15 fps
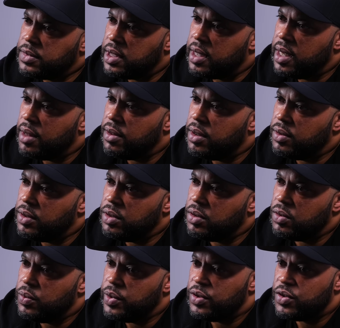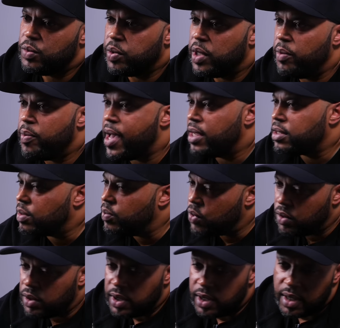together. You know, we used to play
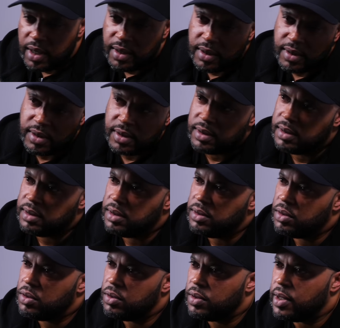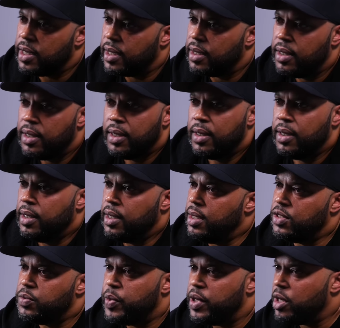basketball together, and you know, like
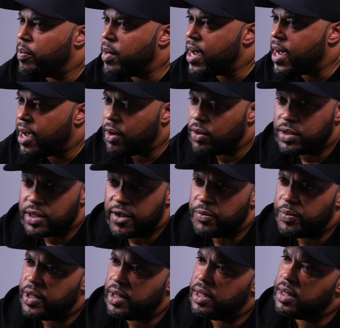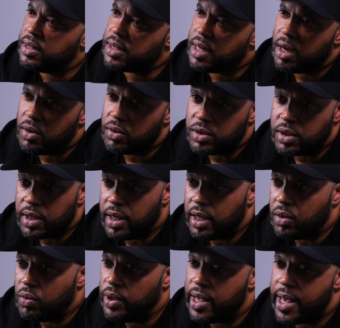he's been to my house, I've been to his house.
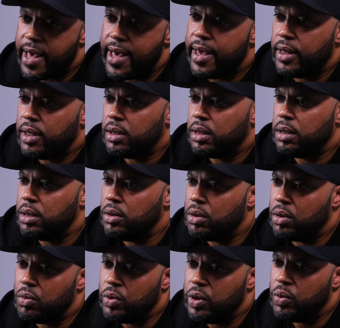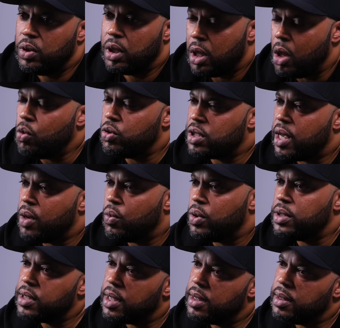Like we had, you know, we were close at
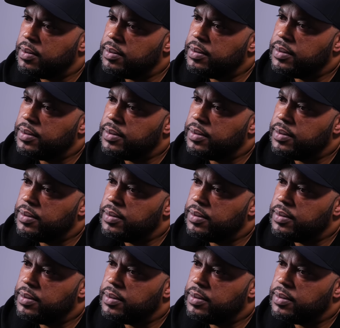one time.